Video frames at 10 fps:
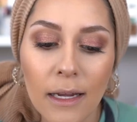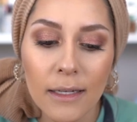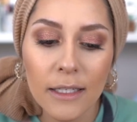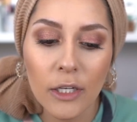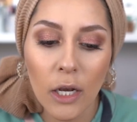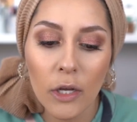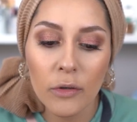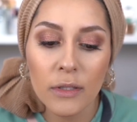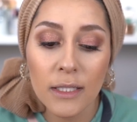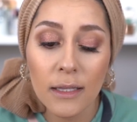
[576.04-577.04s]
I need
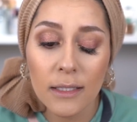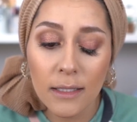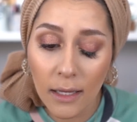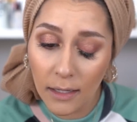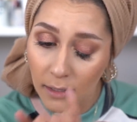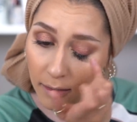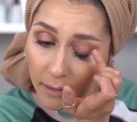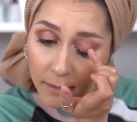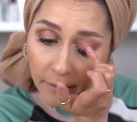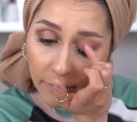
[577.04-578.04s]
clothes in this color.
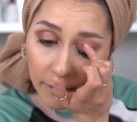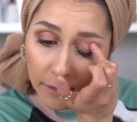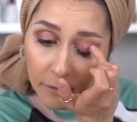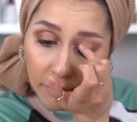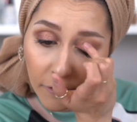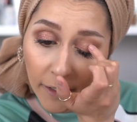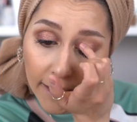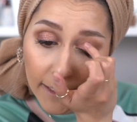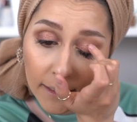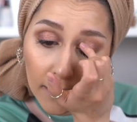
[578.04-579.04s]
I definitely do.
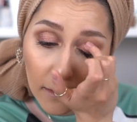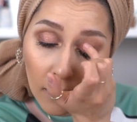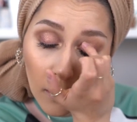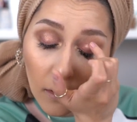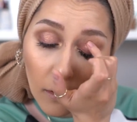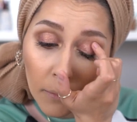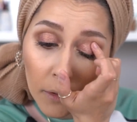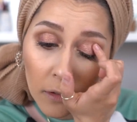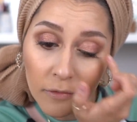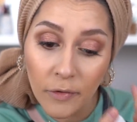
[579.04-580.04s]
Faid. Oh my
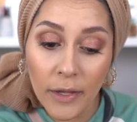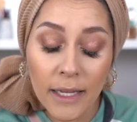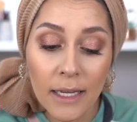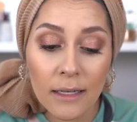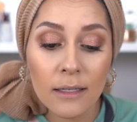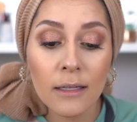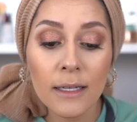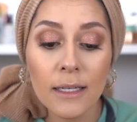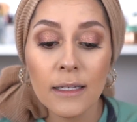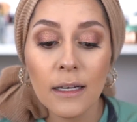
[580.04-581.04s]
God, Faid, I
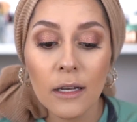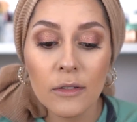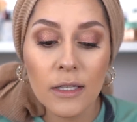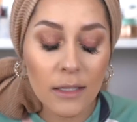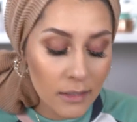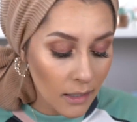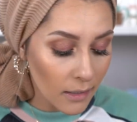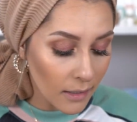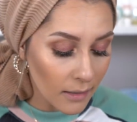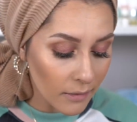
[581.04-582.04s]
need clothes in this
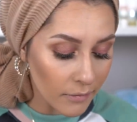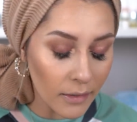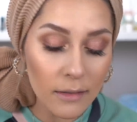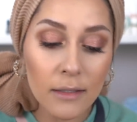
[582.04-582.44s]
color. I love it.